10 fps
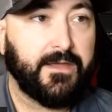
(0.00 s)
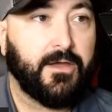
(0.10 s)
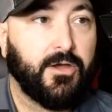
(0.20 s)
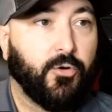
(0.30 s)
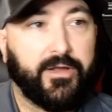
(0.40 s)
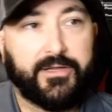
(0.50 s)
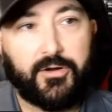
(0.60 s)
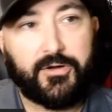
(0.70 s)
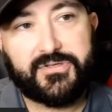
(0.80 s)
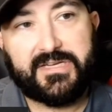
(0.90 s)
Hoyland
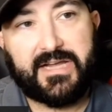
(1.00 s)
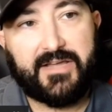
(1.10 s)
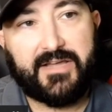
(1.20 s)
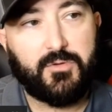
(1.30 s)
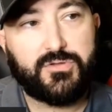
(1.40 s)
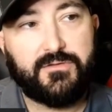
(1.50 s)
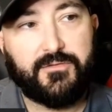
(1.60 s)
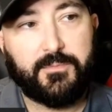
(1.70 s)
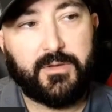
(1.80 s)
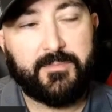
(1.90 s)
also denied the motion
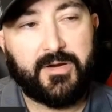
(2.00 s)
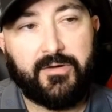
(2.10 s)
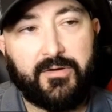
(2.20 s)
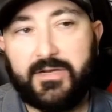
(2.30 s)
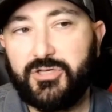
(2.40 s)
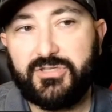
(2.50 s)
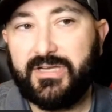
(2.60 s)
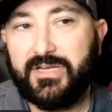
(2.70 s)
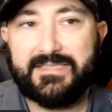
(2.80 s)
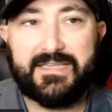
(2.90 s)
for preliminary injunction
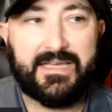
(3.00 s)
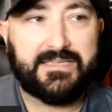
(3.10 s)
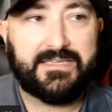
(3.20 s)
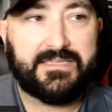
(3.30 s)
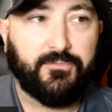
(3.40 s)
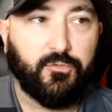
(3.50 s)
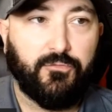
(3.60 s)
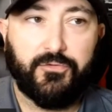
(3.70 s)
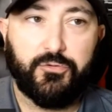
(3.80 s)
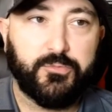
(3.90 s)
against the ATF rule
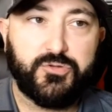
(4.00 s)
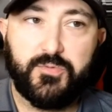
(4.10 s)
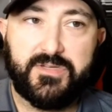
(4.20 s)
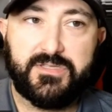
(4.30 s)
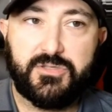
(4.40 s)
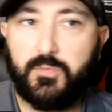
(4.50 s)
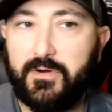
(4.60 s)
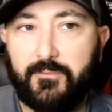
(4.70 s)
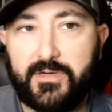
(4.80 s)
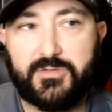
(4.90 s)
for numerous reasons, one
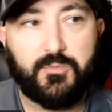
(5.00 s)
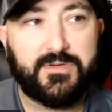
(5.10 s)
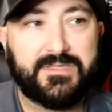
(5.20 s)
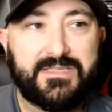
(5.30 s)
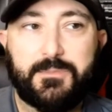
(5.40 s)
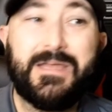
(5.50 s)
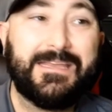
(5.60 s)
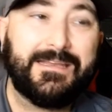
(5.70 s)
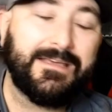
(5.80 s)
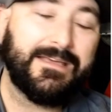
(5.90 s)
of which was his
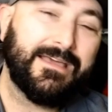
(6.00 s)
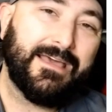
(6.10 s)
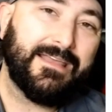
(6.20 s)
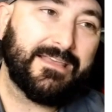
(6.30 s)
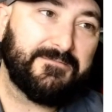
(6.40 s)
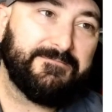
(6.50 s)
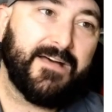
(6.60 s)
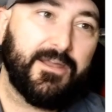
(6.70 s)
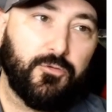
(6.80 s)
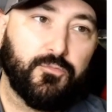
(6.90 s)
opinion that the
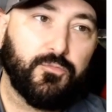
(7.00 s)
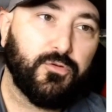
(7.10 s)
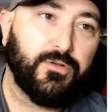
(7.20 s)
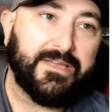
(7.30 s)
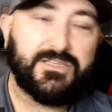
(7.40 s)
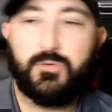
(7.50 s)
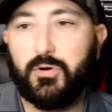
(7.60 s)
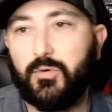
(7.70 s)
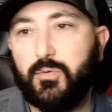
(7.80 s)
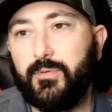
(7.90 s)
final rule is
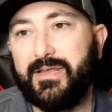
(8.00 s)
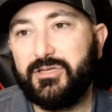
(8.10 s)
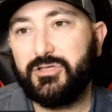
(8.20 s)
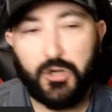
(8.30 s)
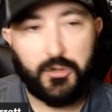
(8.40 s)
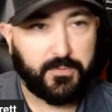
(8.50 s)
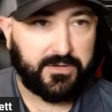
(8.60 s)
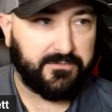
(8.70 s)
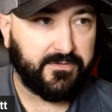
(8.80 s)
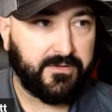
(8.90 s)
quote-unquote
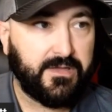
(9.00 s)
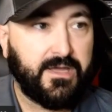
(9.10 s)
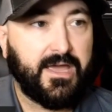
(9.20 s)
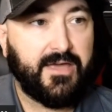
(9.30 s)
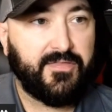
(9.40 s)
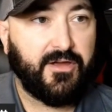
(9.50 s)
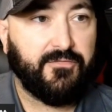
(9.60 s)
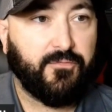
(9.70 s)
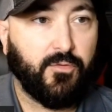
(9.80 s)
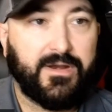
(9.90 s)
interpretive and
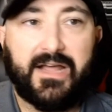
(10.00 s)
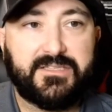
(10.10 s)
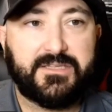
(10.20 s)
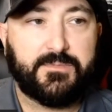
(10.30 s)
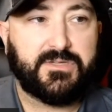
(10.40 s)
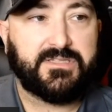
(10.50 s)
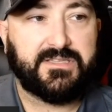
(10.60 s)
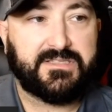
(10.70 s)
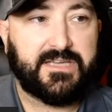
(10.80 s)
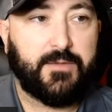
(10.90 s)
therefore not subject to the
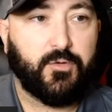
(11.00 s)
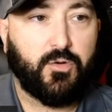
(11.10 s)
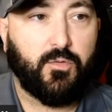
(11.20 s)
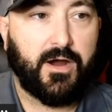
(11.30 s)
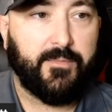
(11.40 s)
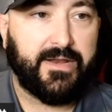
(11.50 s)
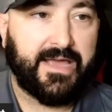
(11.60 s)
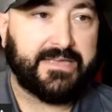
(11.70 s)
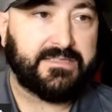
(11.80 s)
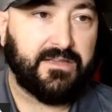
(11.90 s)
same requirement
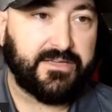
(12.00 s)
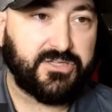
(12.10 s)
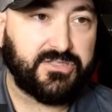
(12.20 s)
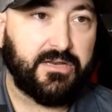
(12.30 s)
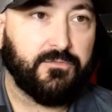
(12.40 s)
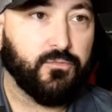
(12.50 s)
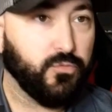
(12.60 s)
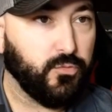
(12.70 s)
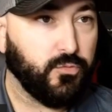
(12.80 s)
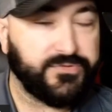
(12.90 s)
as legislative
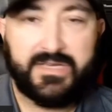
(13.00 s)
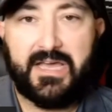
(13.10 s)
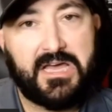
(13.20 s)
rules.